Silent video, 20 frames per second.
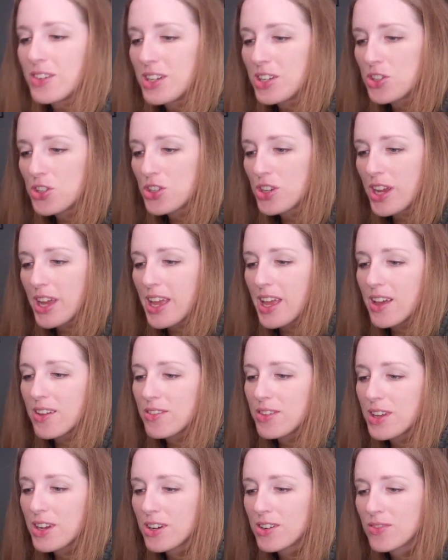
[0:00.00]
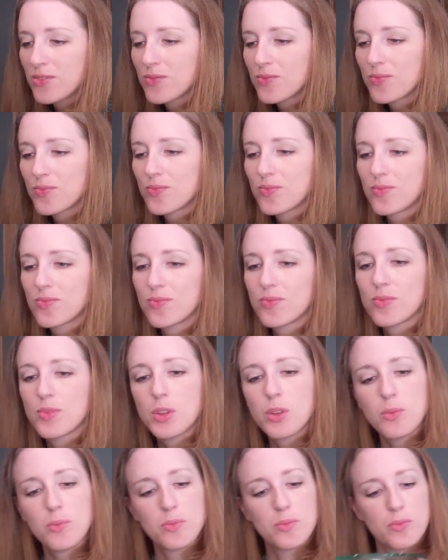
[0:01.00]
which I have here.
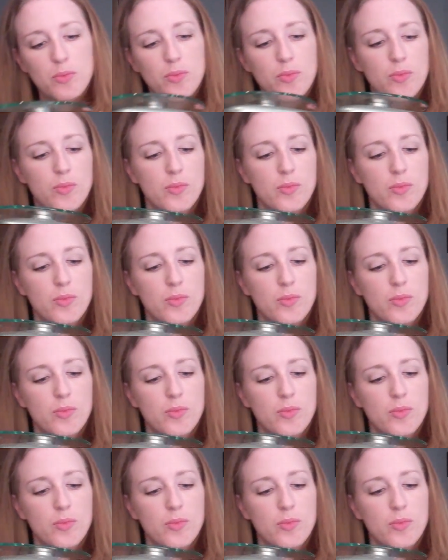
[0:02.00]
Oop.